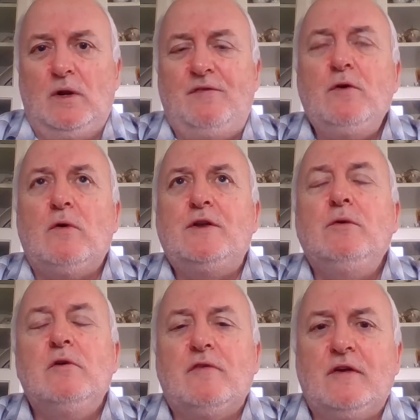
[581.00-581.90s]
Well, if you're at
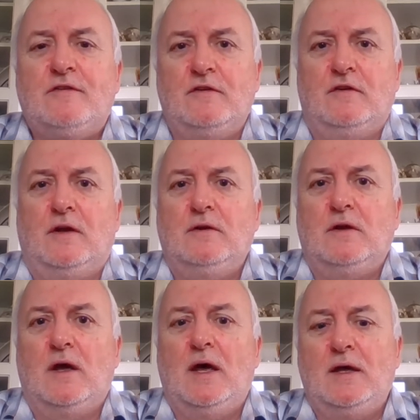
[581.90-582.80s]
university
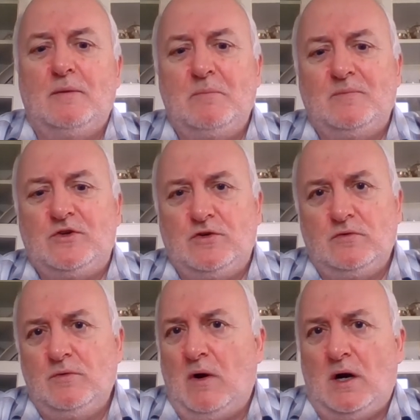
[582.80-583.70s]
and um,
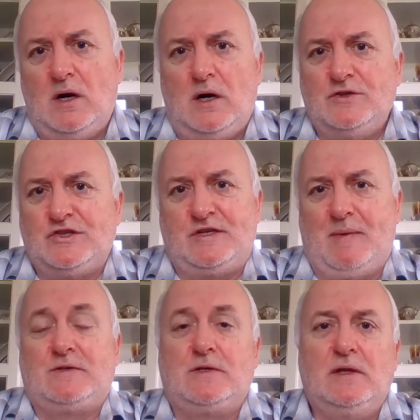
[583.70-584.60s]
you are just
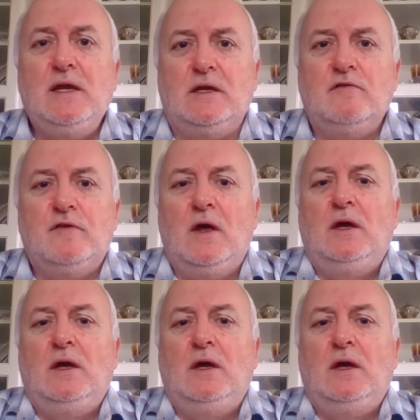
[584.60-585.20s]
about to leave,